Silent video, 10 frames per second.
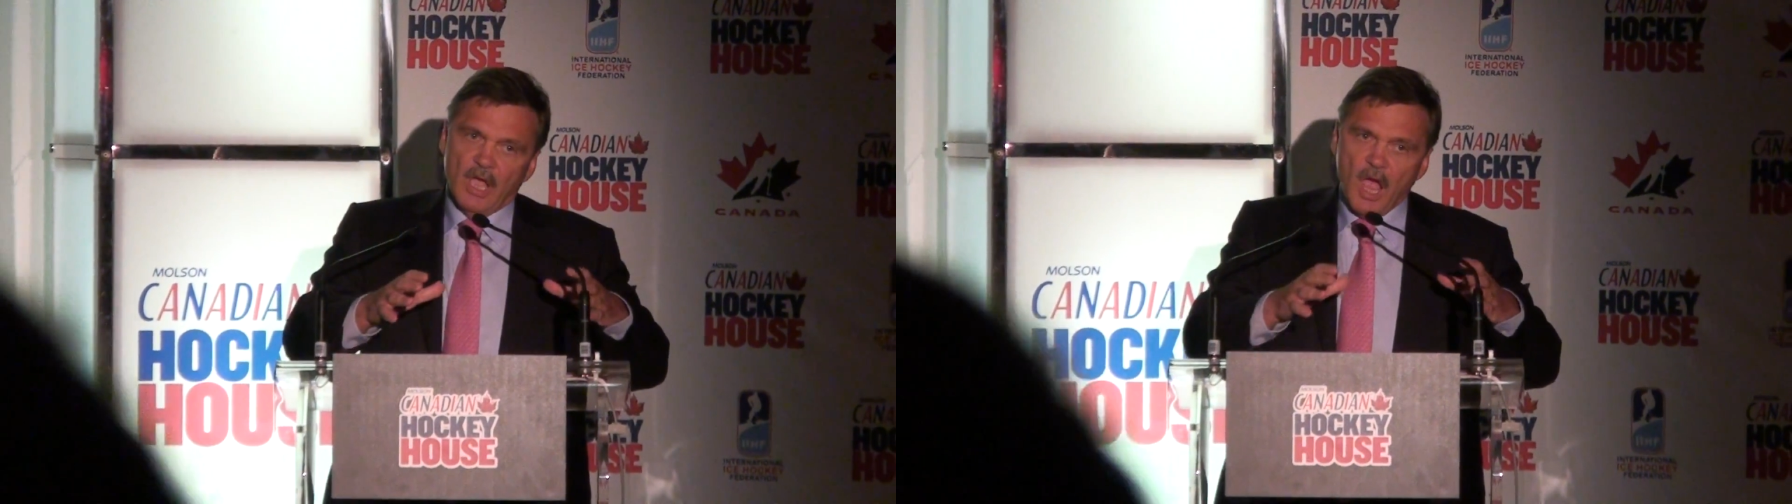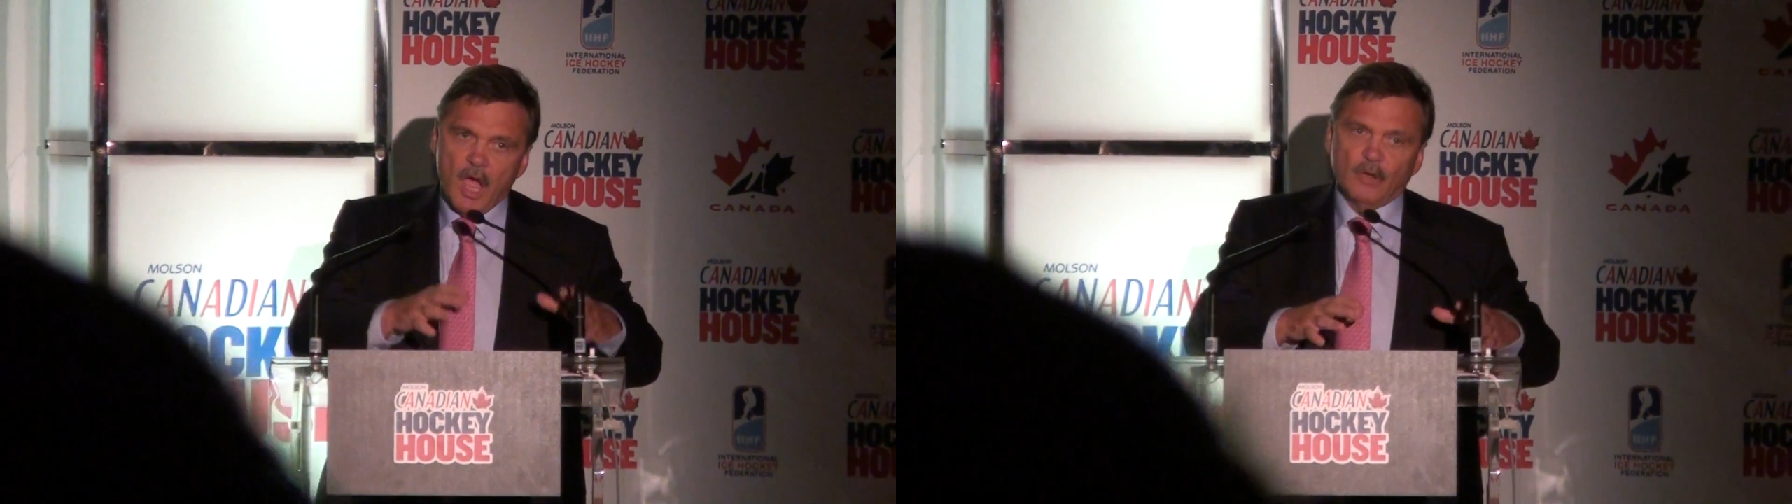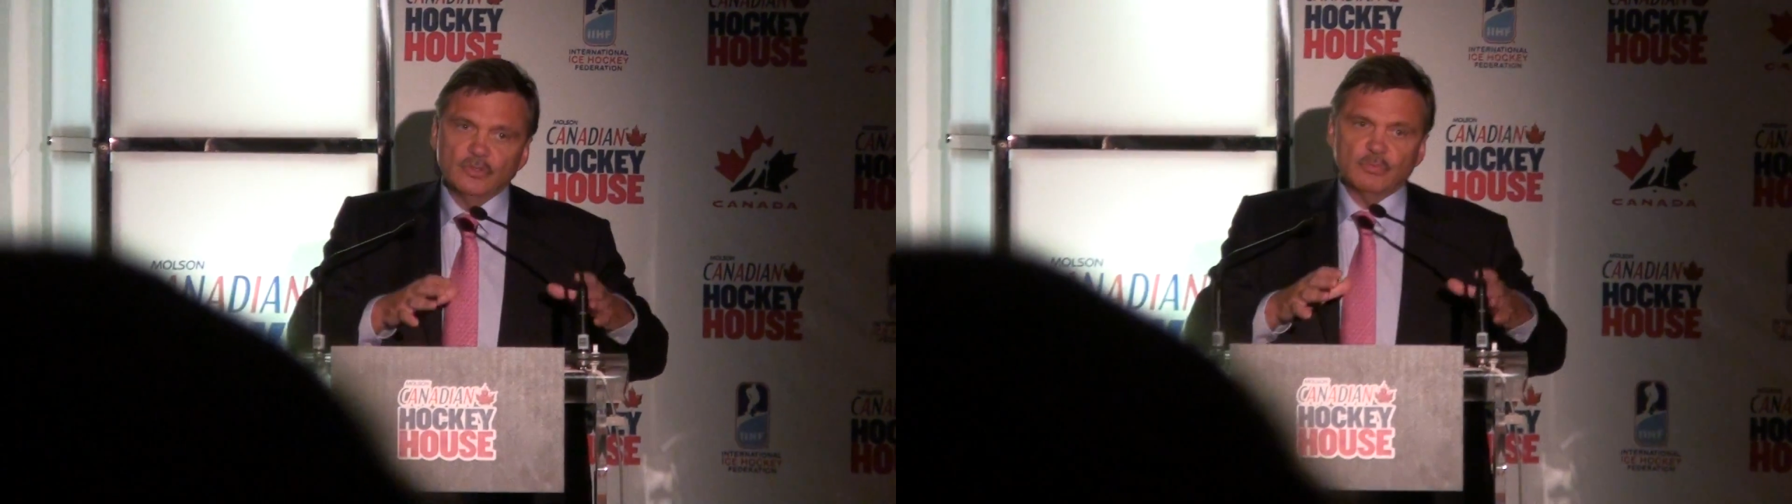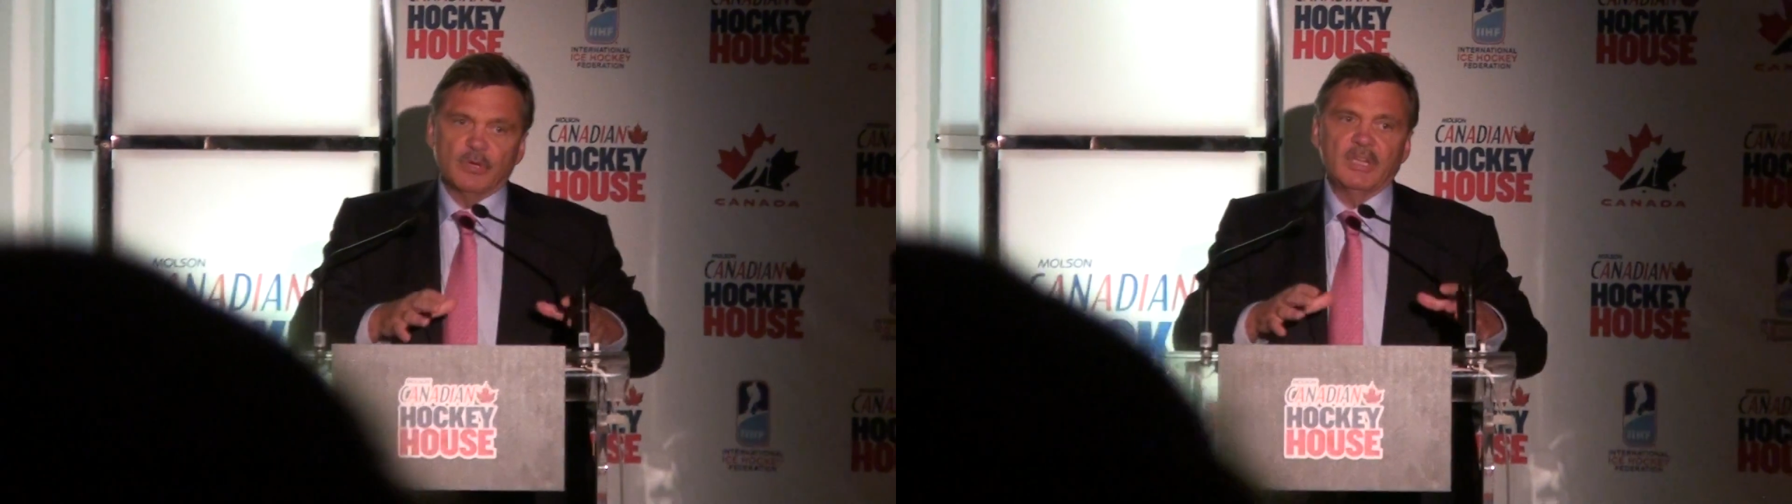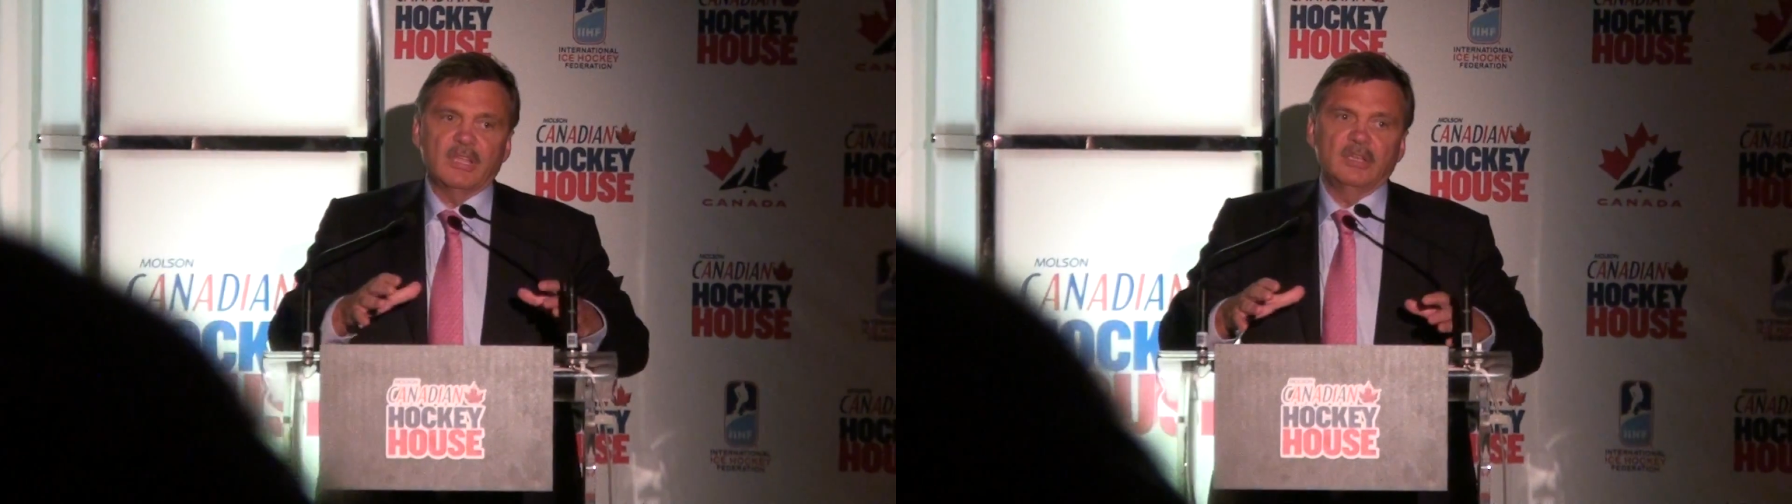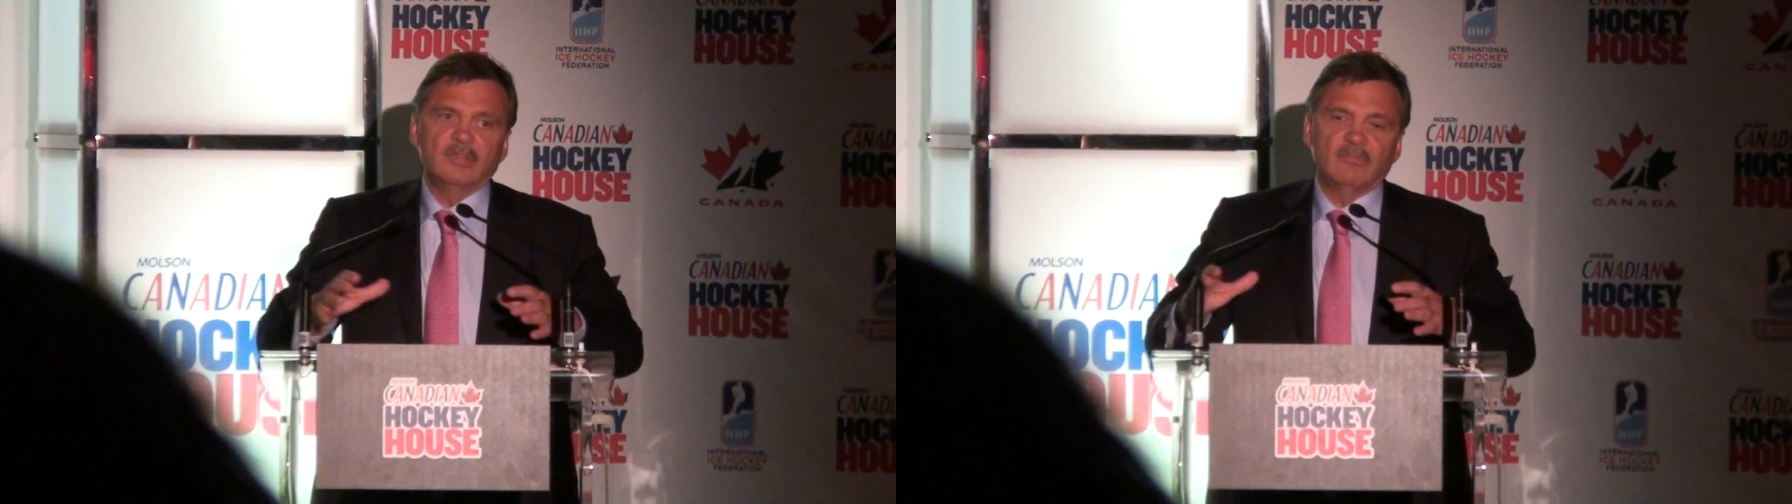house where they can